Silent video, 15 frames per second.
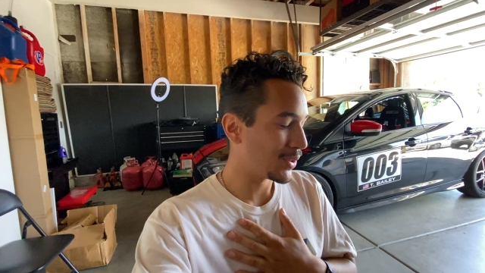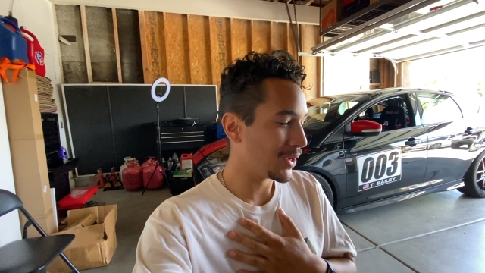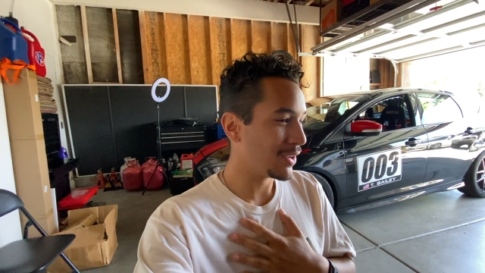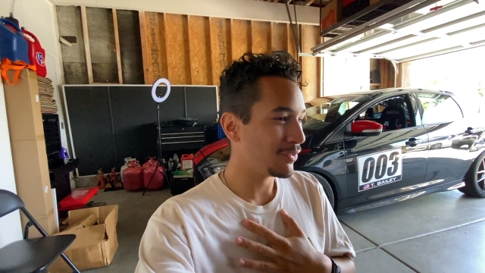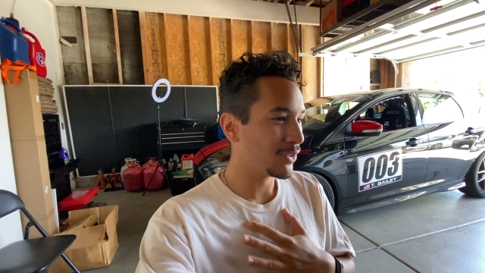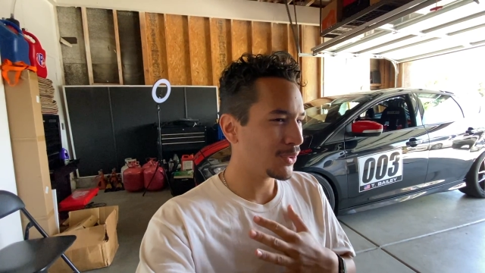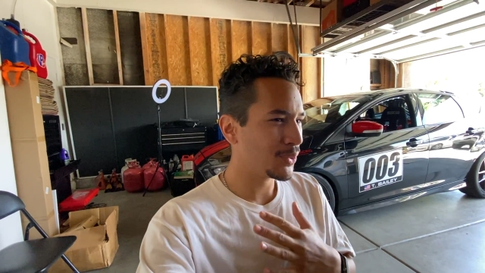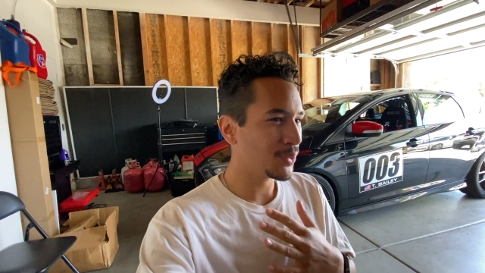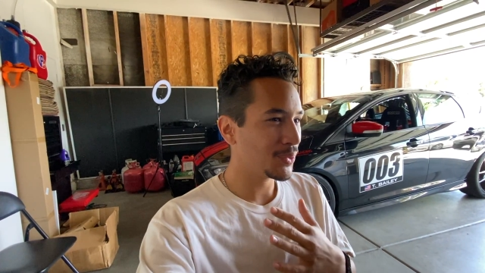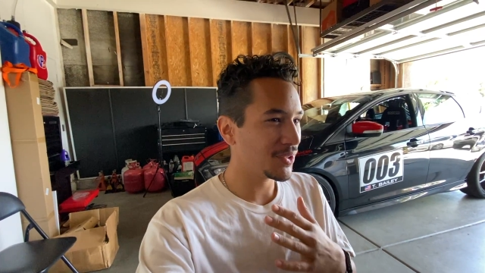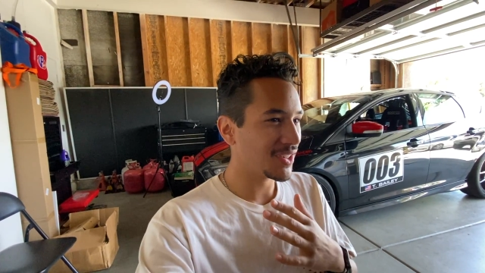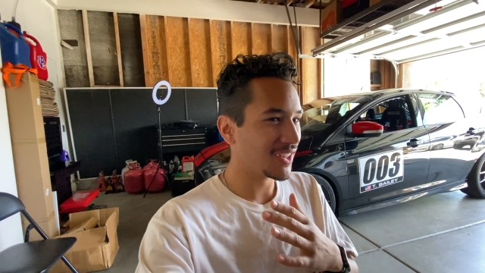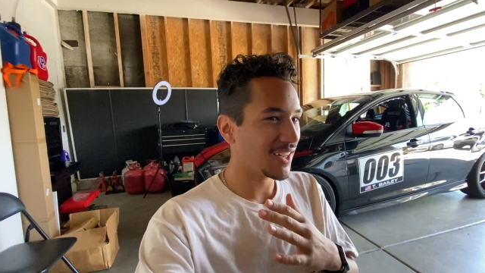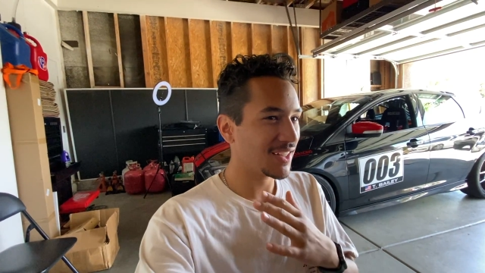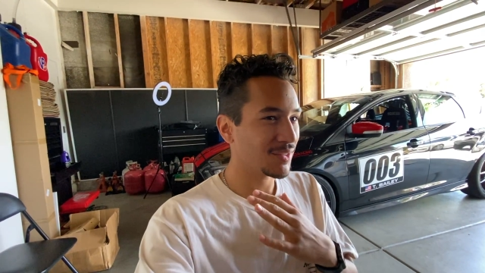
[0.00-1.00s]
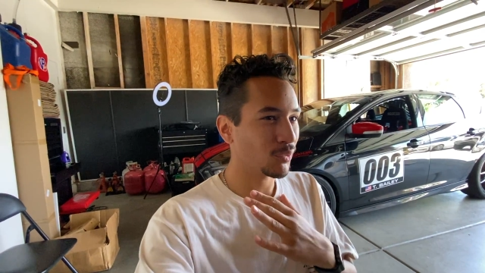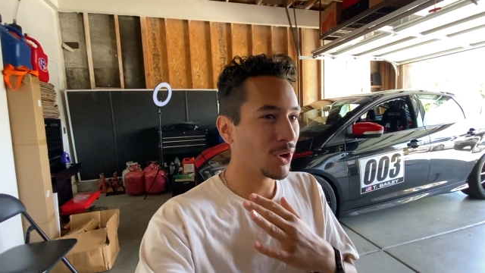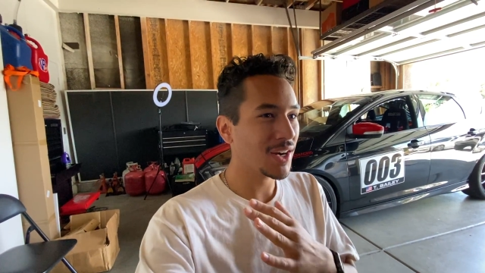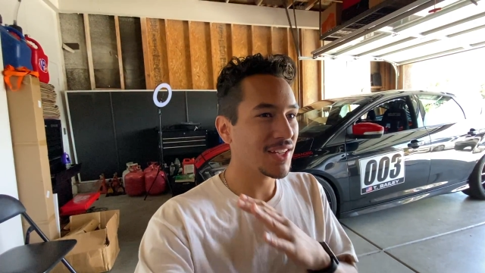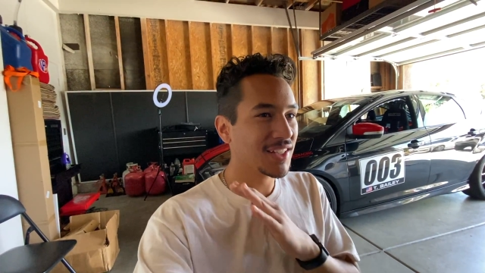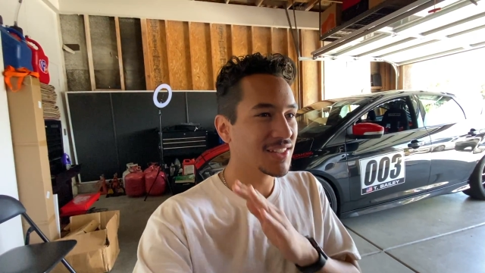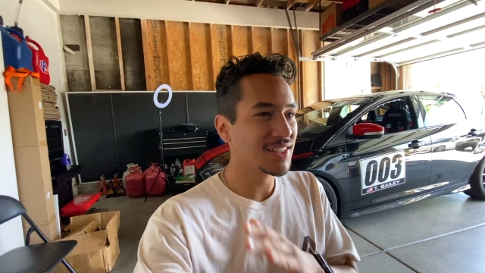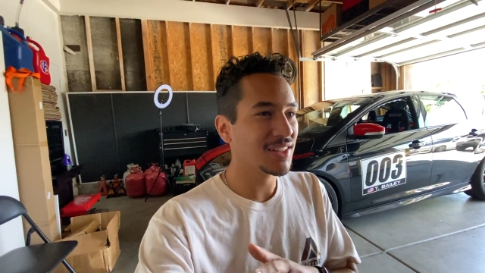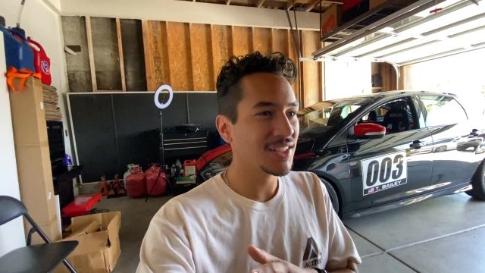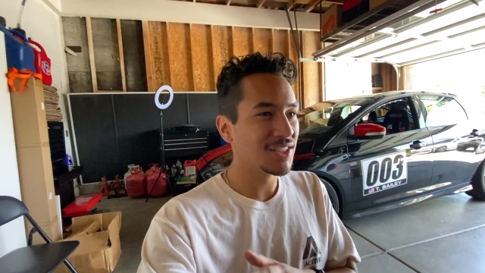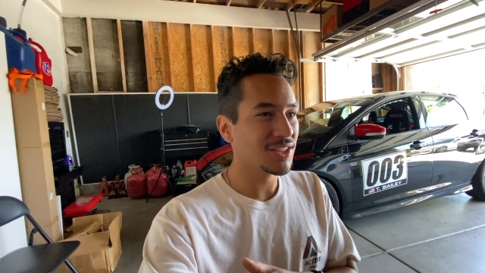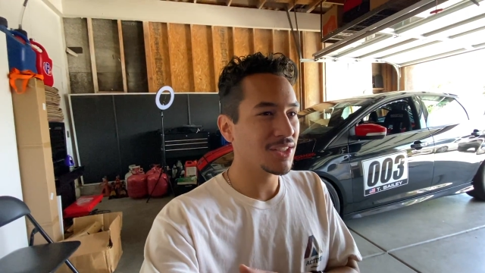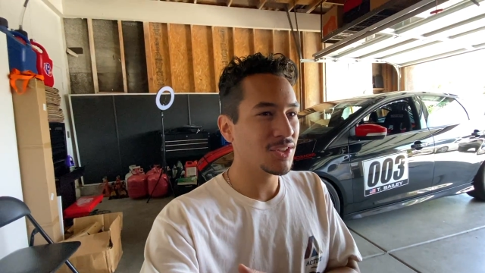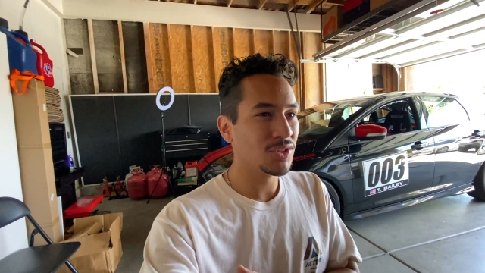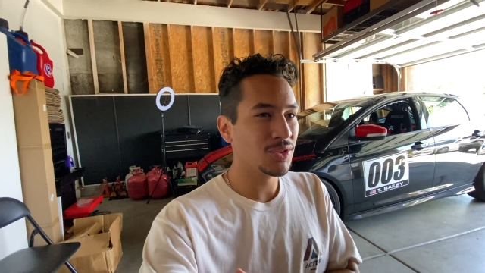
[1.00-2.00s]
if you run into this
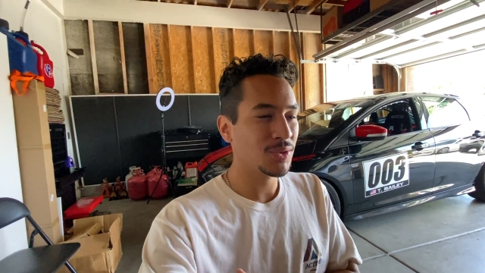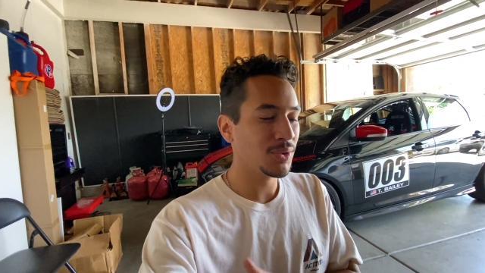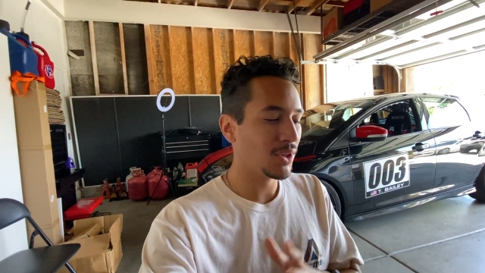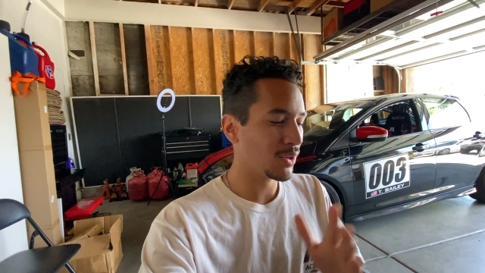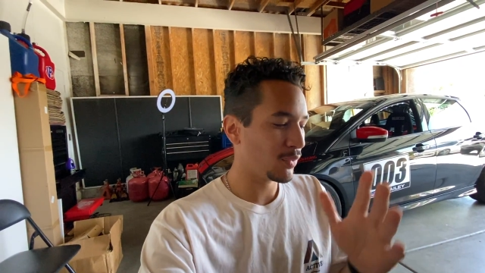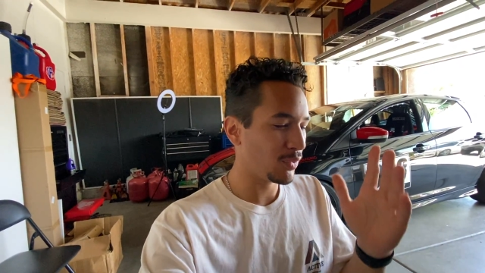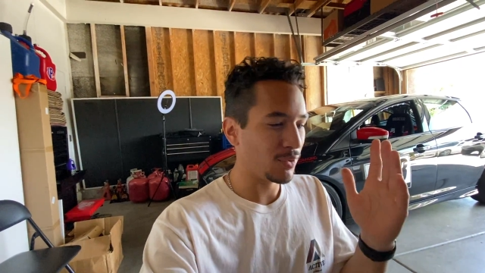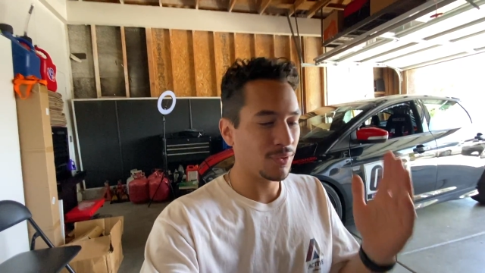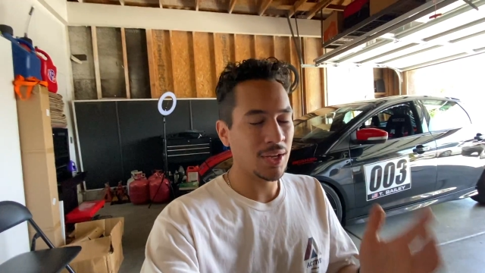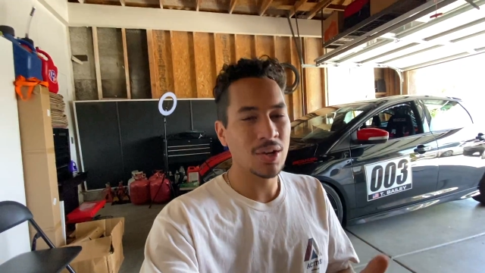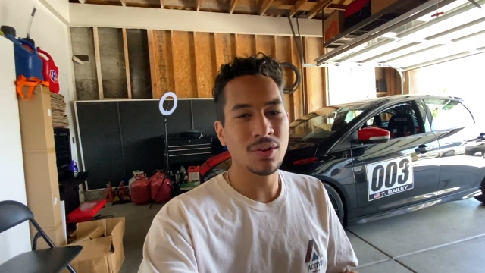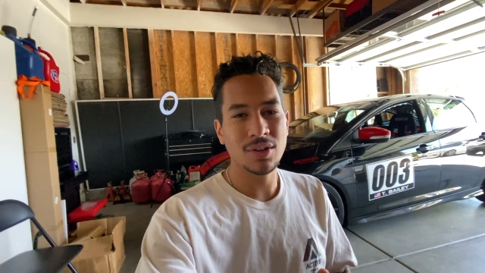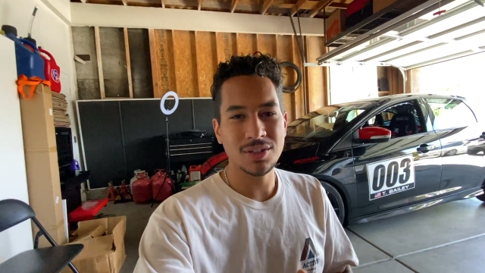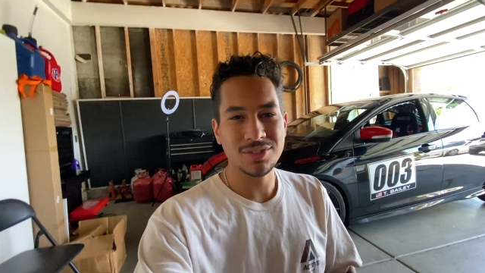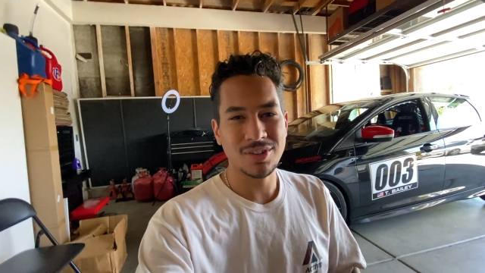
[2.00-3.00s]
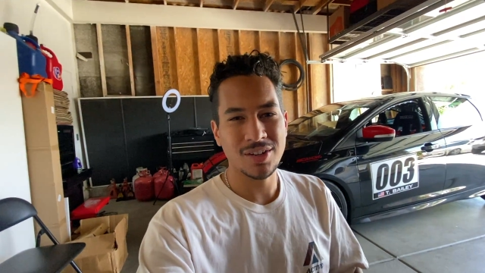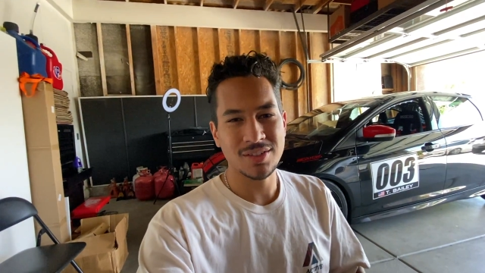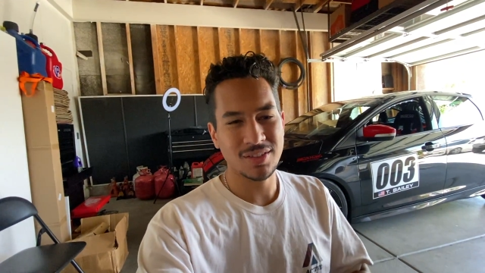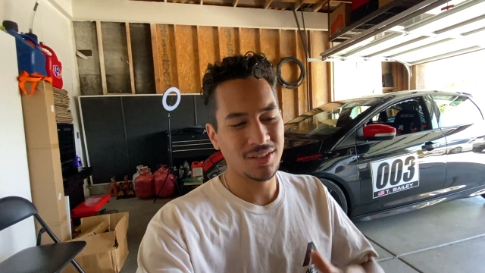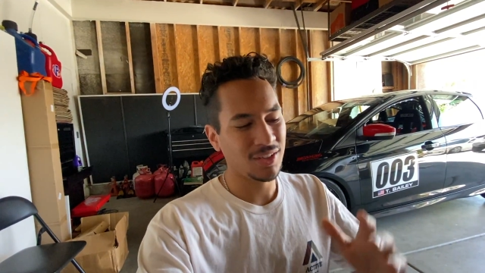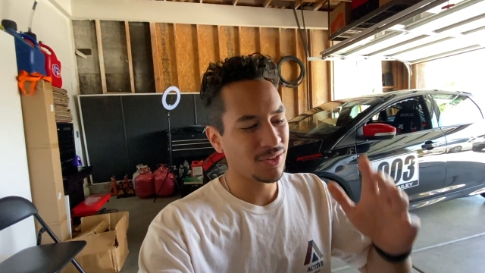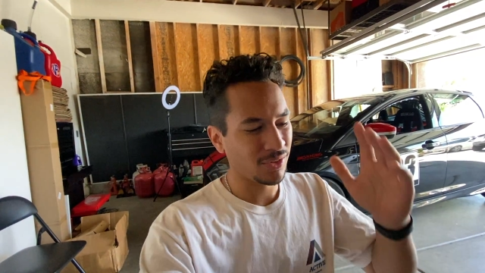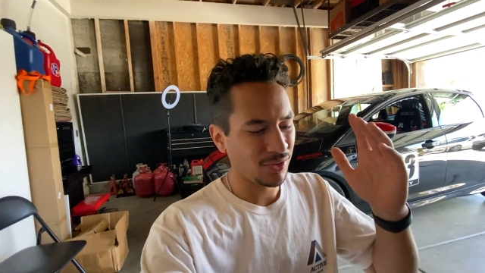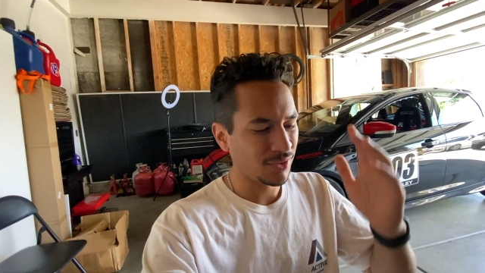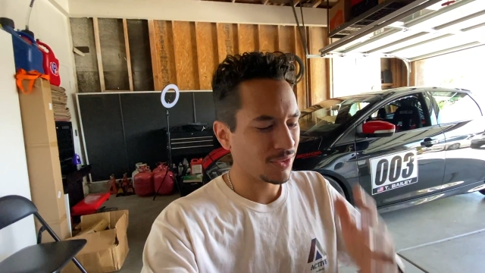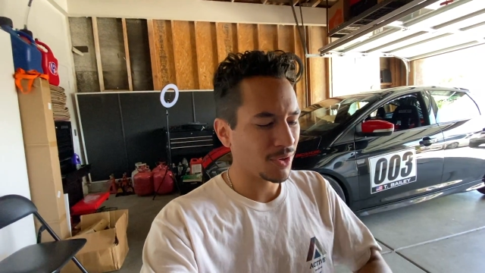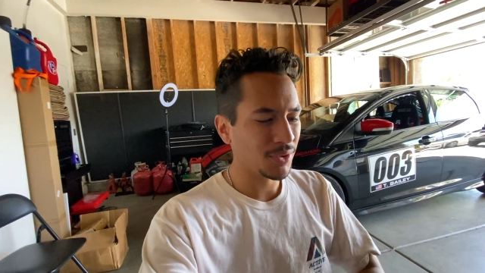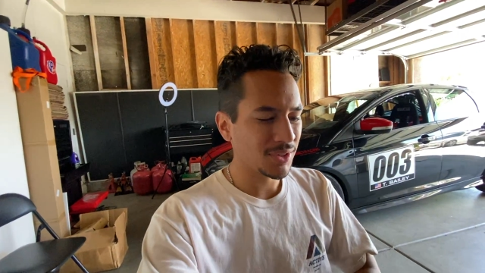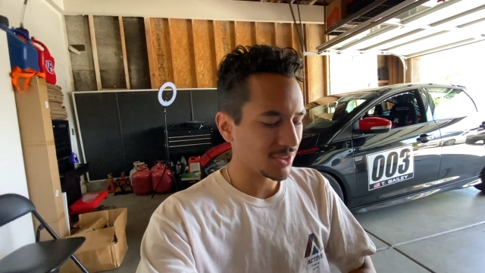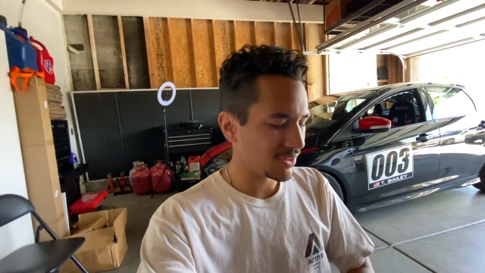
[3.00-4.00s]
issue, you know, if you hear an exhaust leak or you
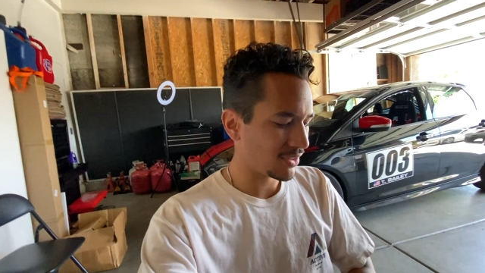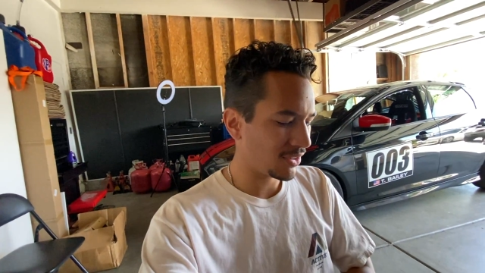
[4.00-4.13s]
notice,